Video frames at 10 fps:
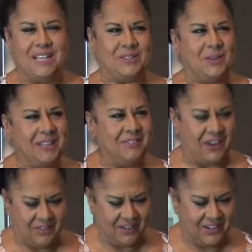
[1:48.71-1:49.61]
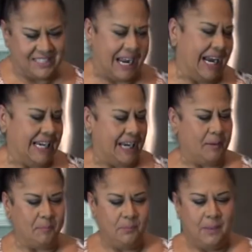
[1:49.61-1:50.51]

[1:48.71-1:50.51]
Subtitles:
it's really very, very tiny.